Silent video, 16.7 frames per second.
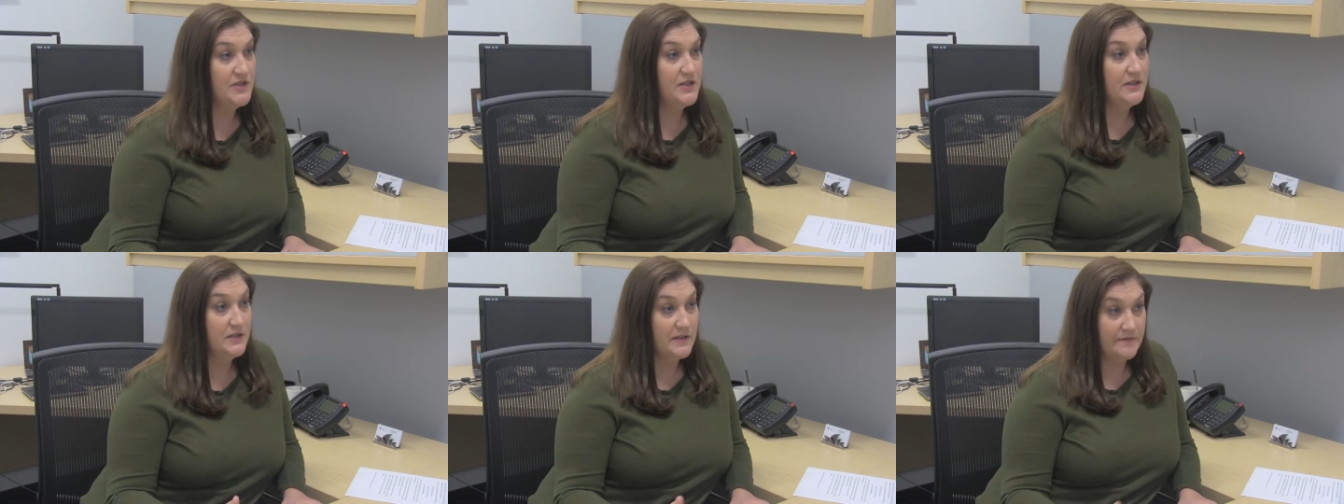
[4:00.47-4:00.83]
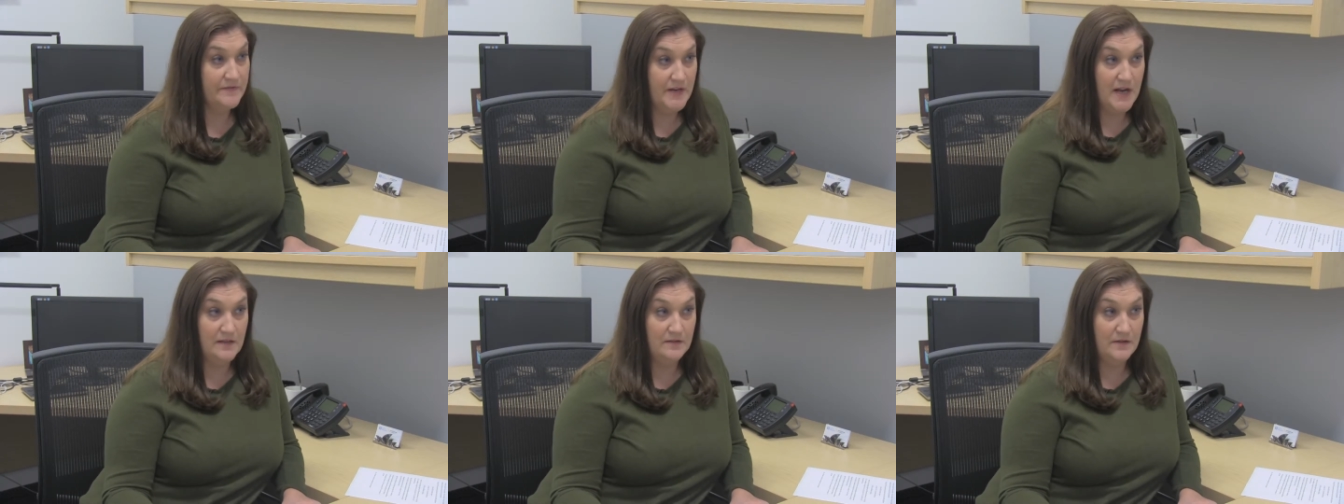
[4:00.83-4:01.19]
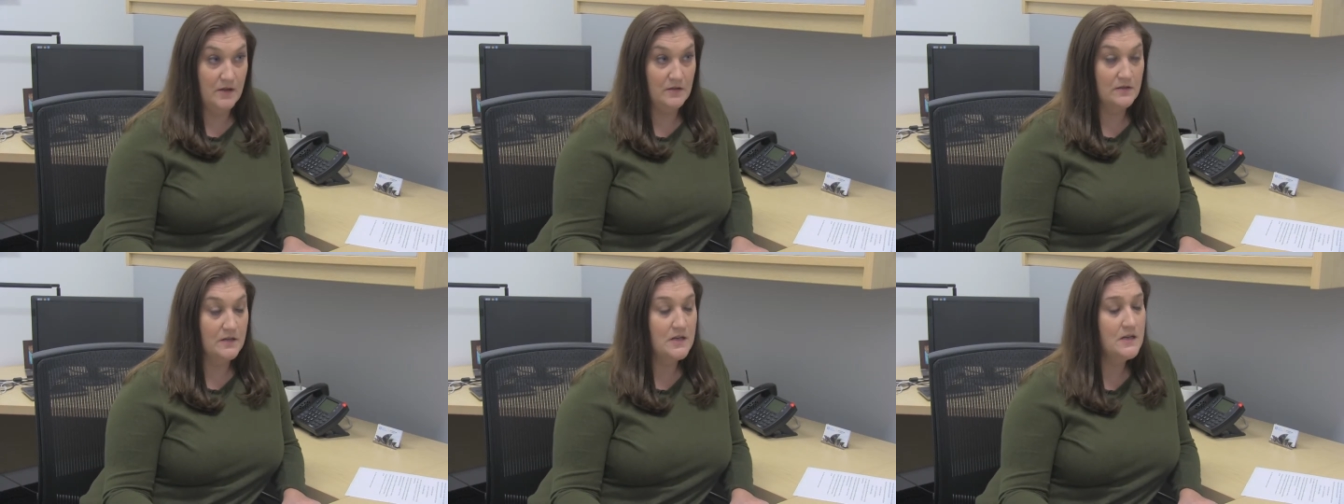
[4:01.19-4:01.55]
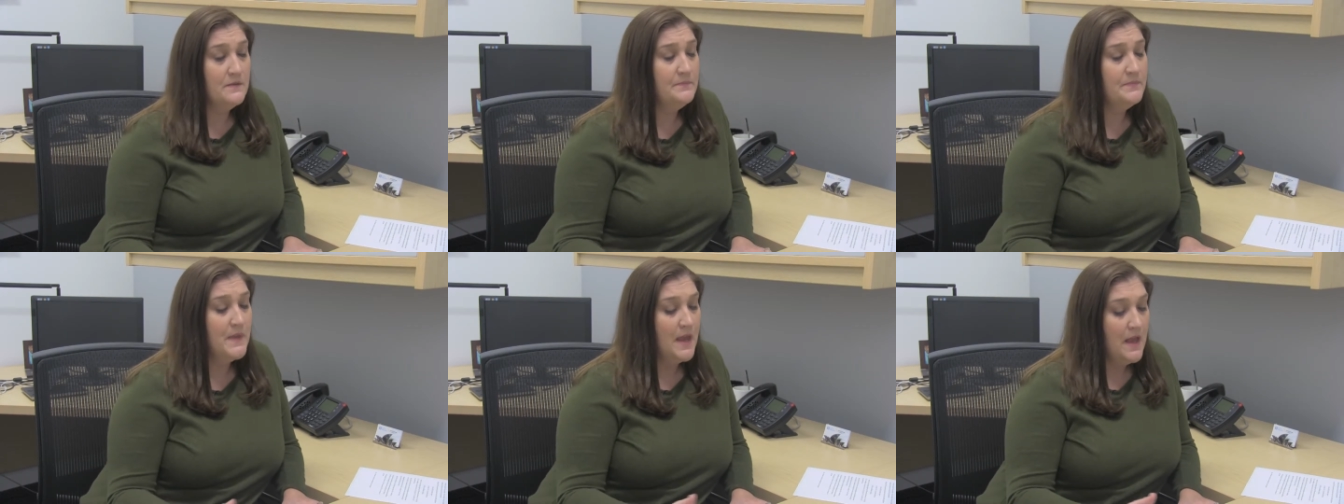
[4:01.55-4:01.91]
year, if not
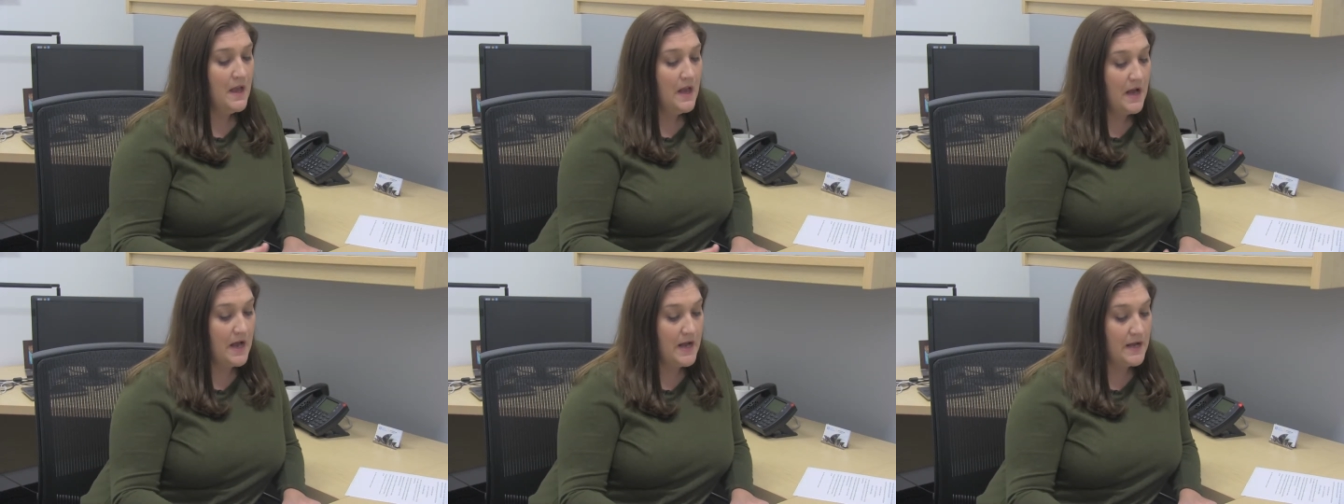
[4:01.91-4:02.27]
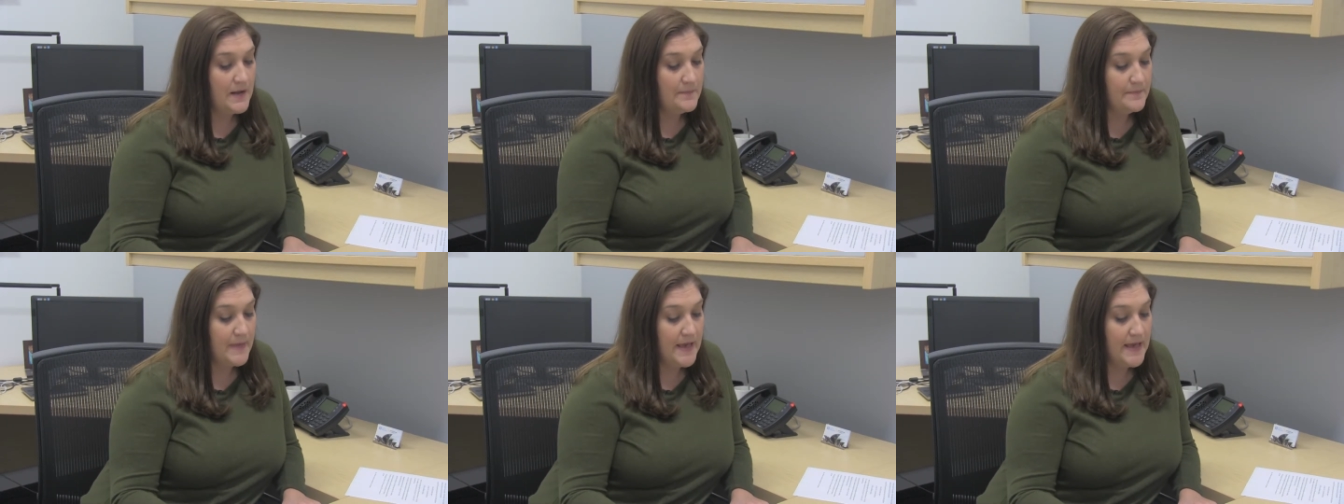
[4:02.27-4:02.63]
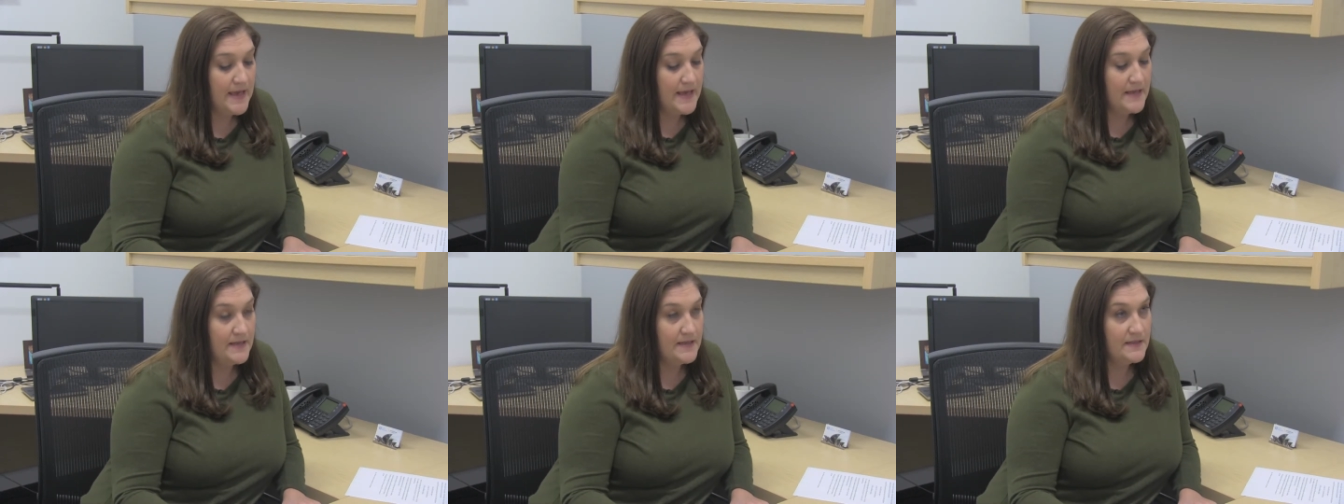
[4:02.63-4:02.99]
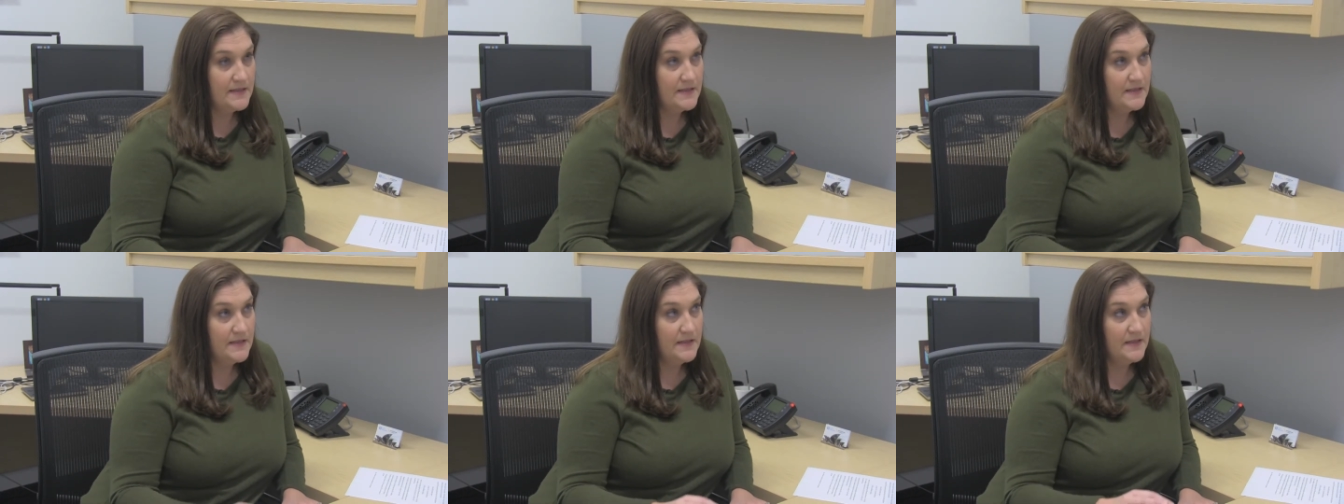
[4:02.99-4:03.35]
longer.
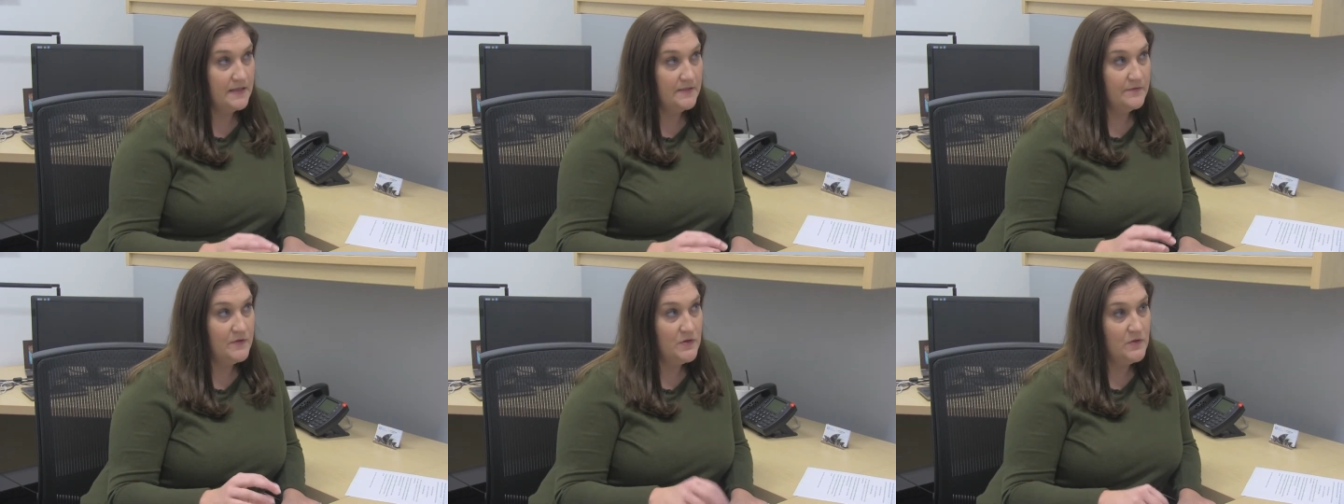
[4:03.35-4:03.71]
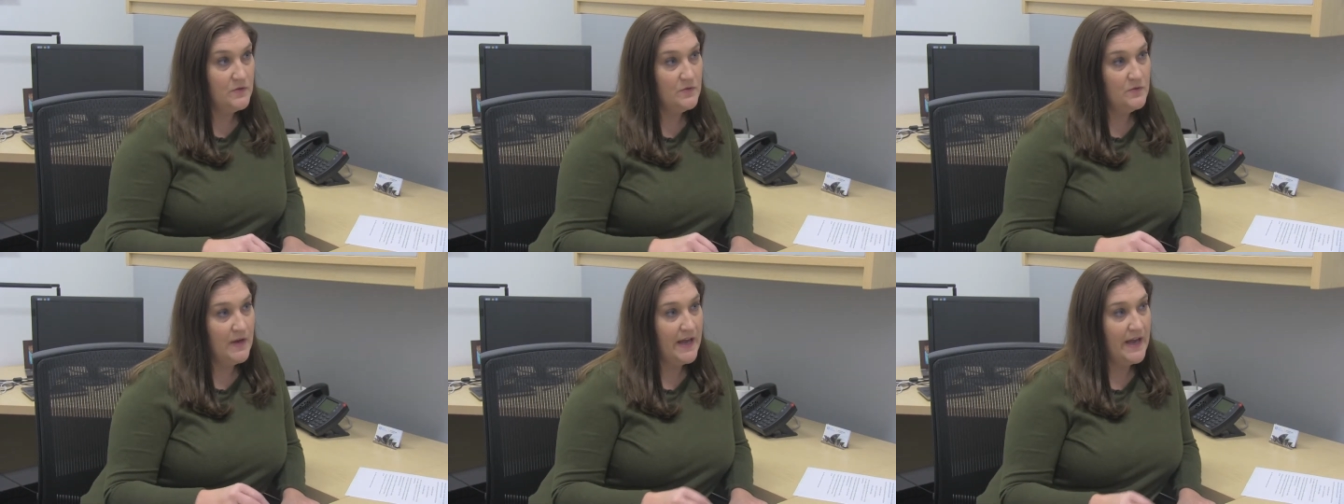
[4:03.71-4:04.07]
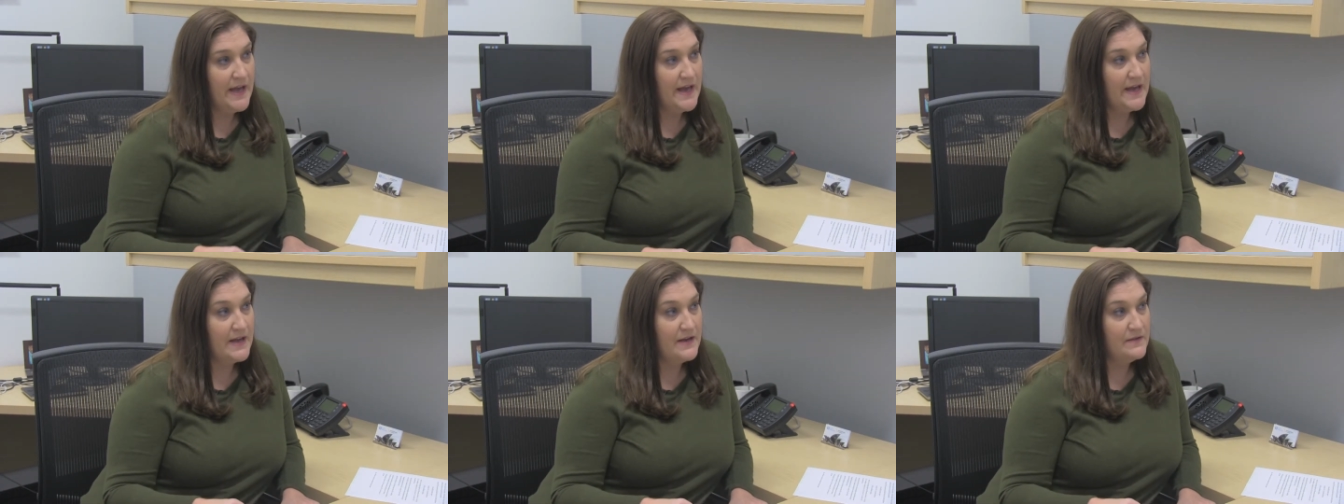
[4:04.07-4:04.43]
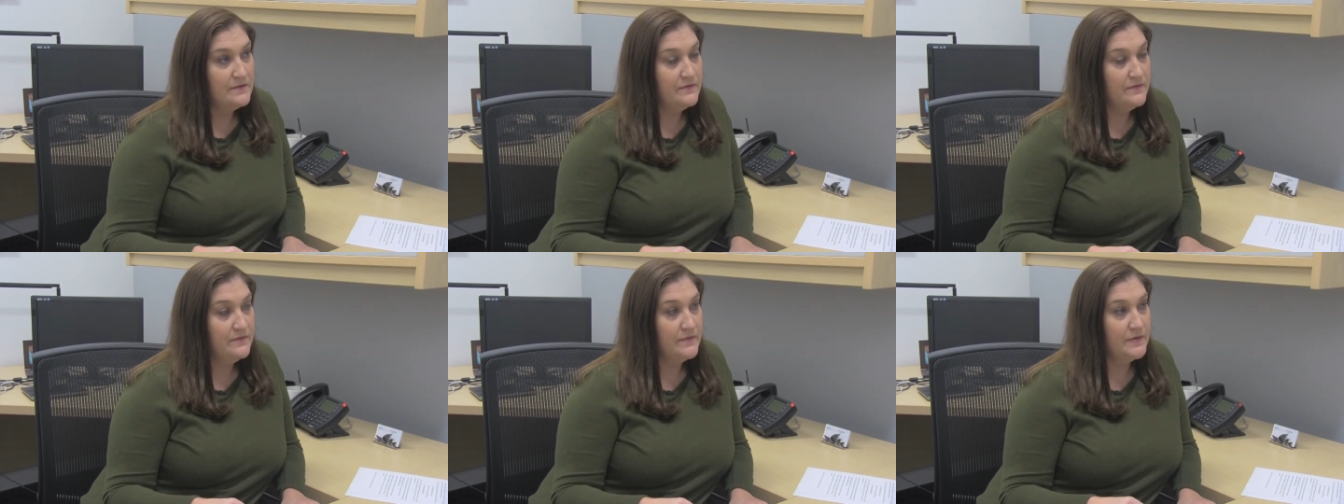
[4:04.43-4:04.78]
And if you
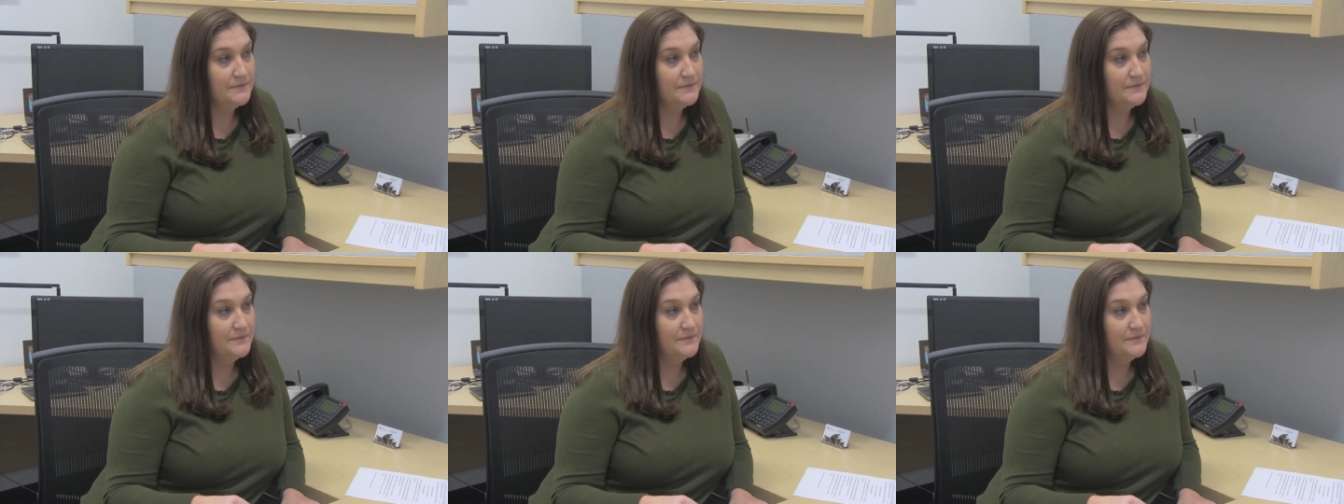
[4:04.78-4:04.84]
have